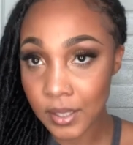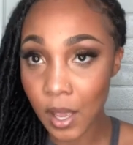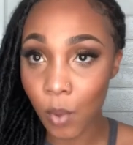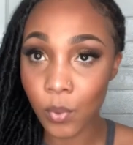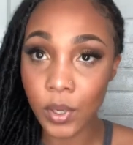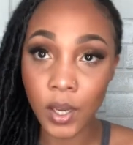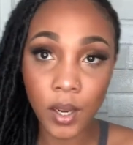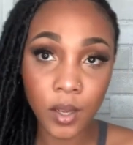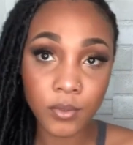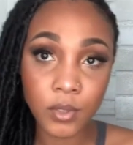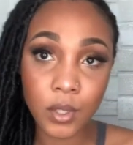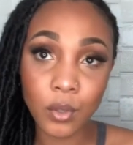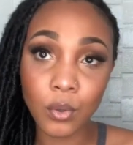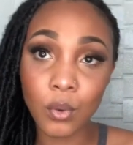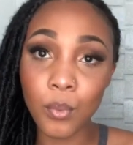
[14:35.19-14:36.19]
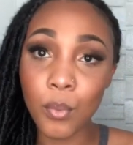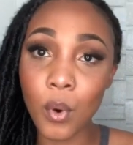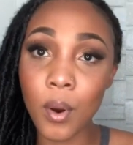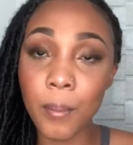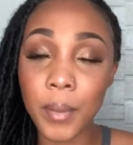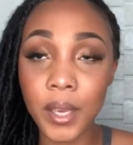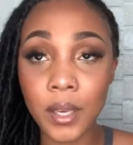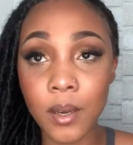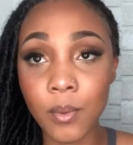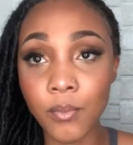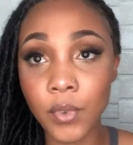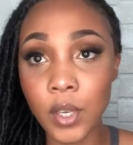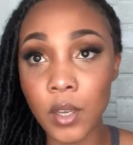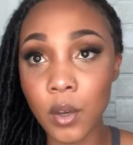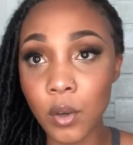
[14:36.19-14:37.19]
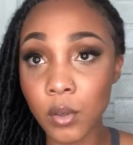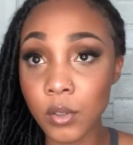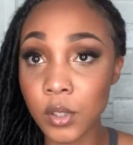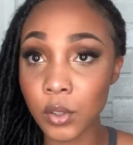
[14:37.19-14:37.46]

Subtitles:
I would love to do more makeup videos